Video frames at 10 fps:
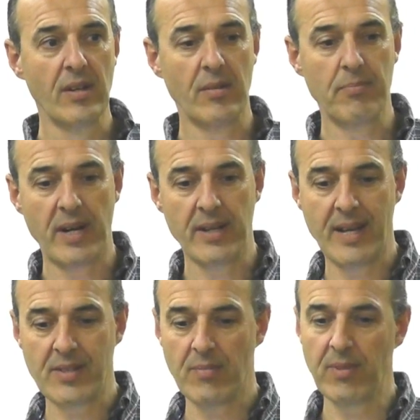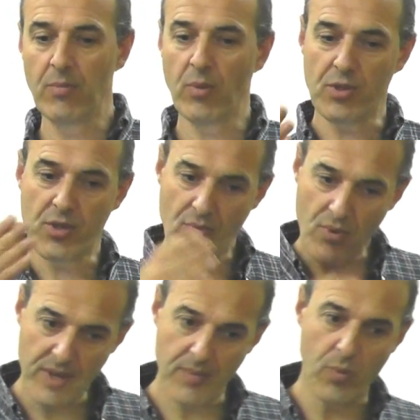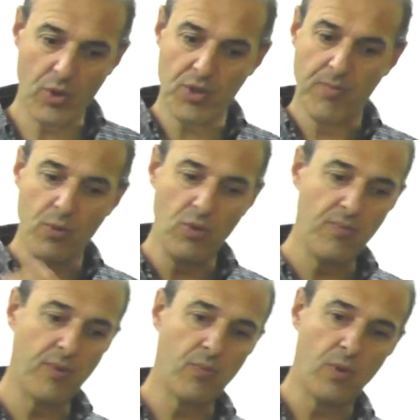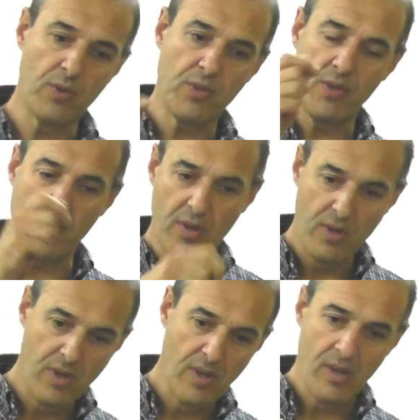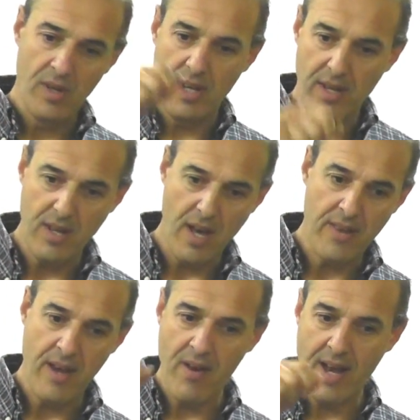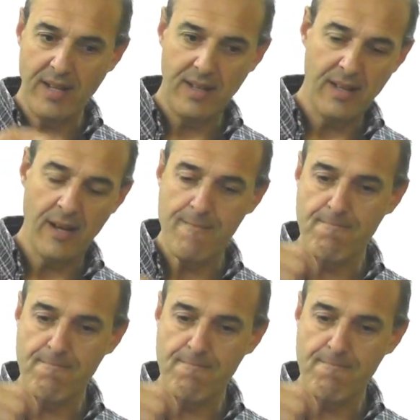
and by that I mean what's the rhythm, what's the movement, are there any